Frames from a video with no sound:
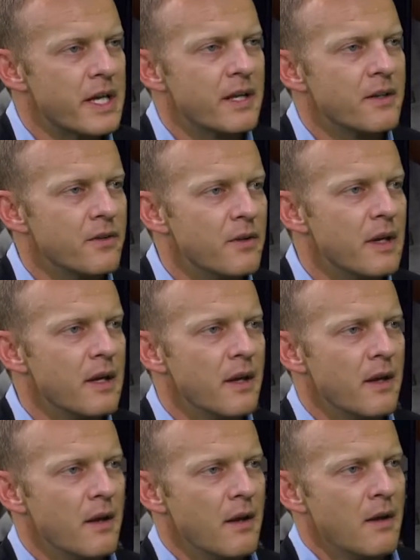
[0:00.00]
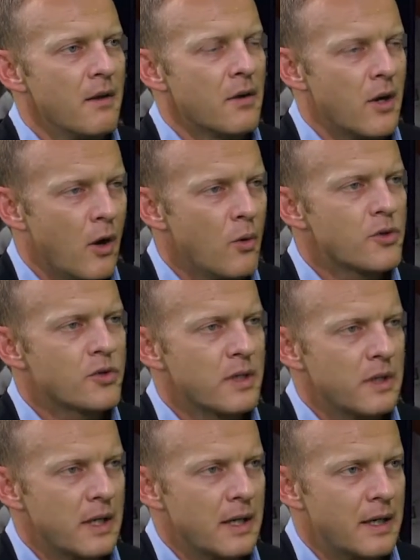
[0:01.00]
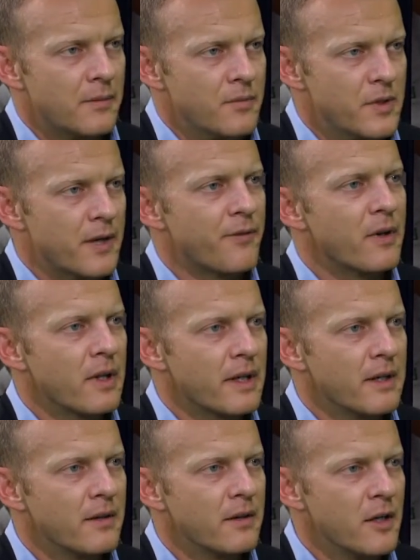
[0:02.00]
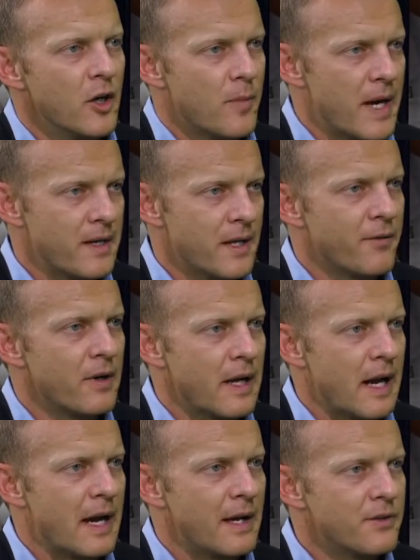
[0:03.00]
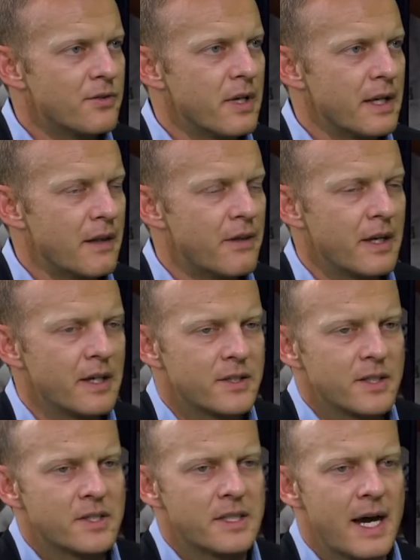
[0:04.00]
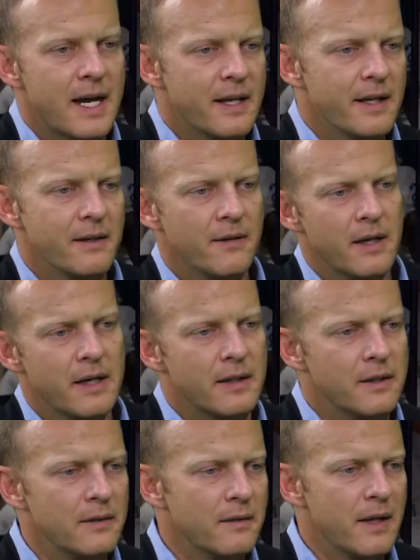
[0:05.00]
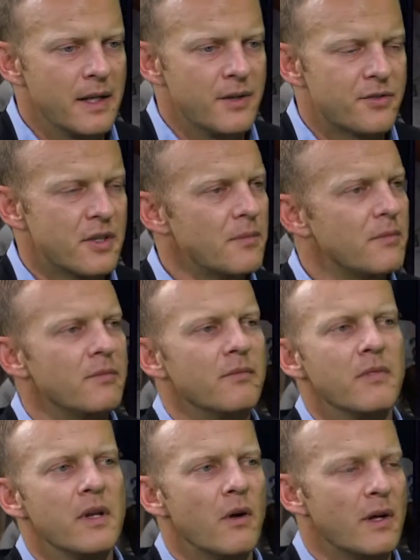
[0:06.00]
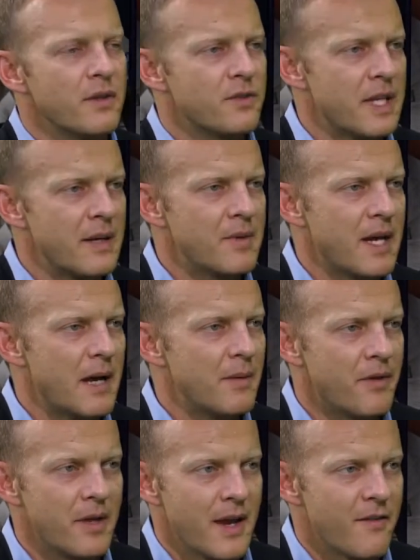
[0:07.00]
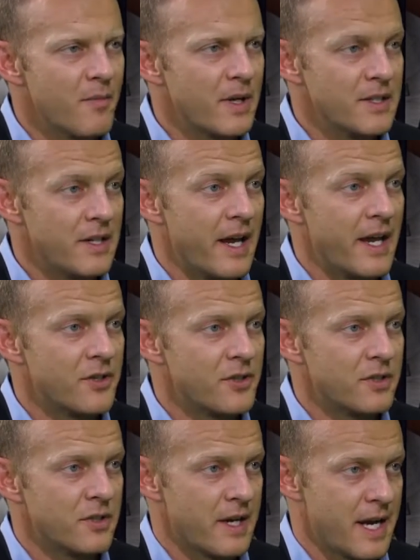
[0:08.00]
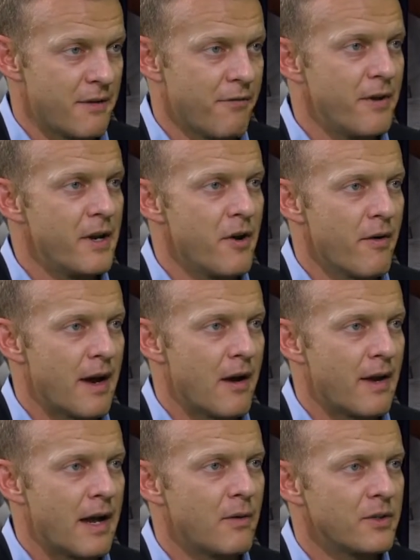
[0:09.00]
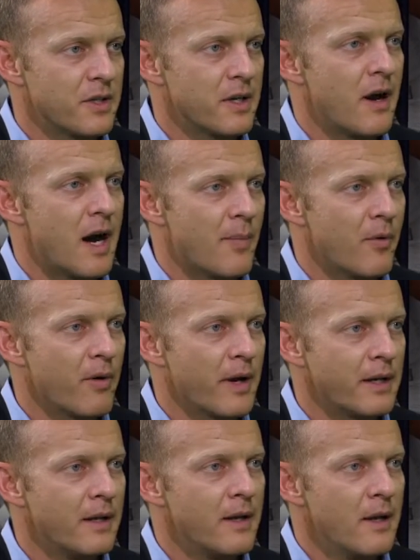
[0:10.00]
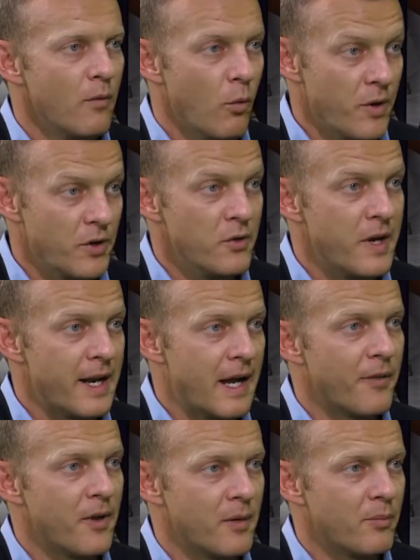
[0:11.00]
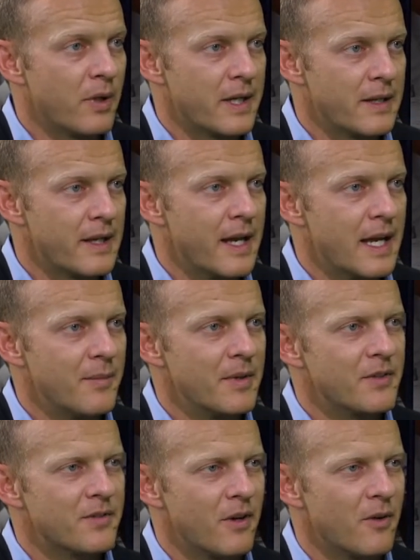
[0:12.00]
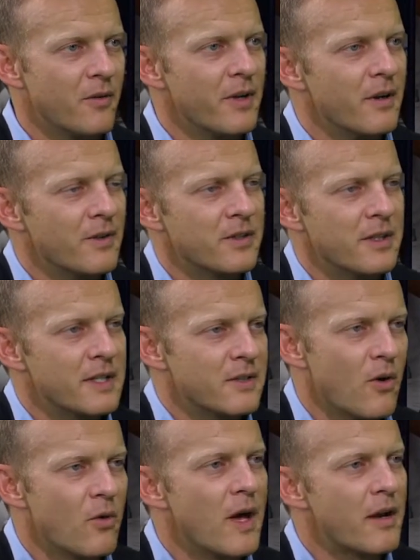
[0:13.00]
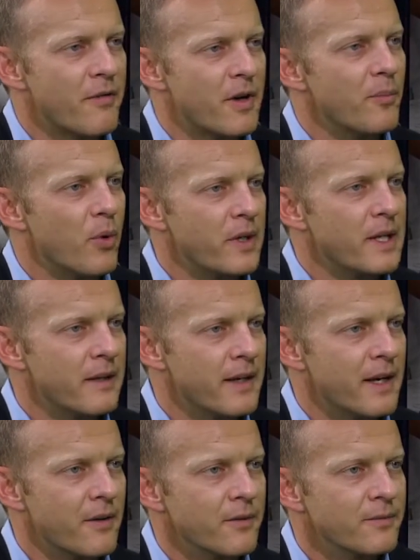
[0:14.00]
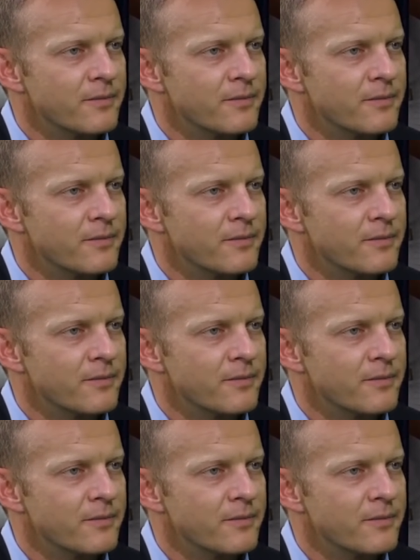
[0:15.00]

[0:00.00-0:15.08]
getting coached uh, differently, you know, by different guys, and I think it's exciting and, and and it's something, you know, at the same time, I think everybody's anxious to kind of figure out how it's going to operate when we do get out there and play the game, and so you know, it's a, it's a whole lot of fun putting it together.